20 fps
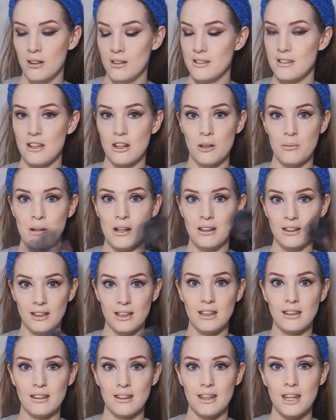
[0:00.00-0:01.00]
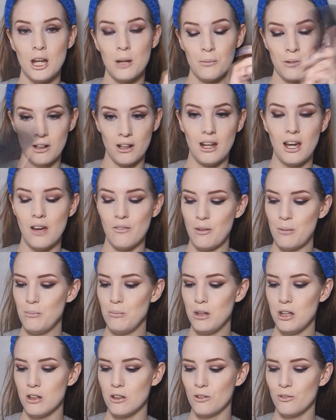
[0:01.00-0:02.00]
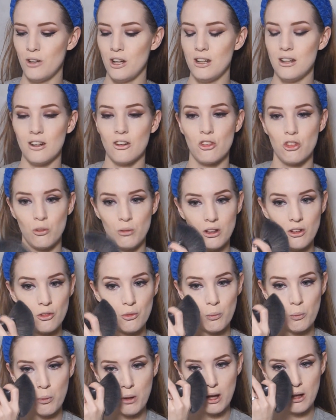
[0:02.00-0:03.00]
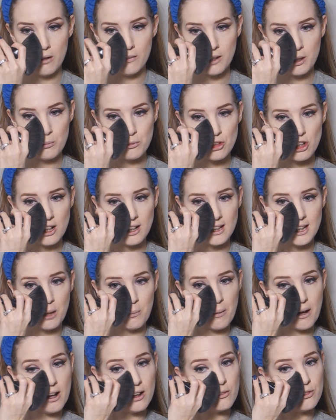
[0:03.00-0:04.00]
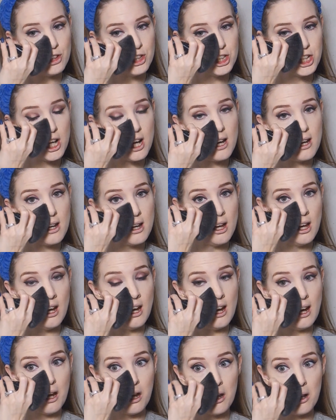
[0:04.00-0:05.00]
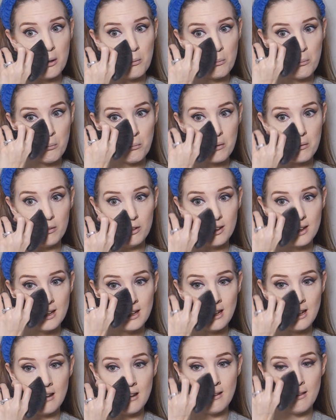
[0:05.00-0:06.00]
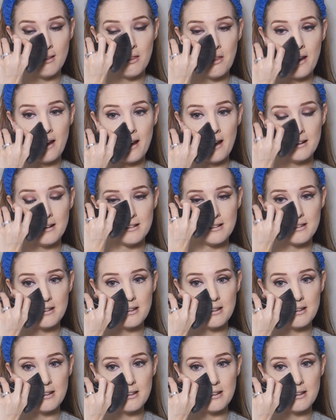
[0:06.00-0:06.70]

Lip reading: Sorry, I'm not looking at the camera. I have a mirror right next to it as well that I'm trying to keep out of shot. And I'm looking in that.